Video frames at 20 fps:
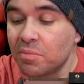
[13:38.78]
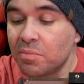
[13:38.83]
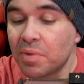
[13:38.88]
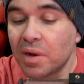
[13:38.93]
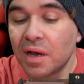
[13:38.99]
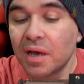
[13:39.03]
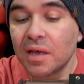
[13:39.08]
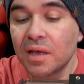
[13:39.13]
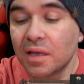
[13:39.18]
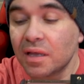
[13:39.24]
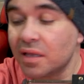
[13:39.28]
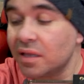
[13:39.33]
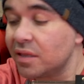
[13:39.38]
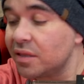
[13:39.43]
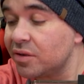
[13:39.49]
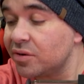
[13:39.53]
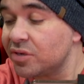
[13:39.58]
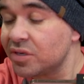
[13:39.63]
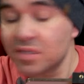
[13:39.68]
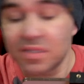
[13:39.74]
but
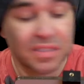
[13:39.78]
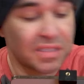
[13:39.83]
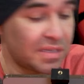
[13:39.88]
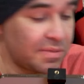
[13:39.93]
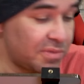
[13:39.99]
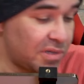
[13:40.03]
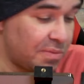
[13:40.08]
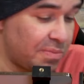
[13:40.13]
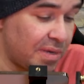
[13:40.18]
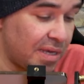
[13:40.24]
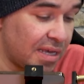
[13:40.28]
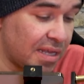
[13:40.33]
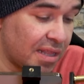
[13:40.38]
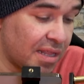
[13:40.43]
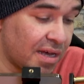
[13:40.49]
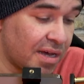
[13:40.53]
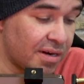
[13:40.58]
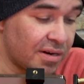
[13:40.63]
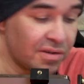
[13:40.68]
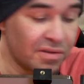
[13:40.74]
there doesn't seem to be a
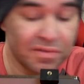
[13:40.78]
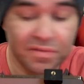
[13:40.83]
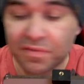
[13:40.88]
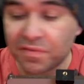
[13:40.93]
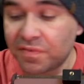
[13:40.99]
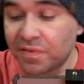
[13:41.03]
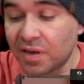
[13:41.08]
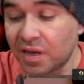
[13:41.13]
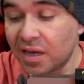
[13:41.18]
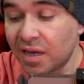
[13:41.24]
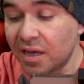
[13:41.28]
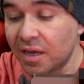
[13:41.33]
lot of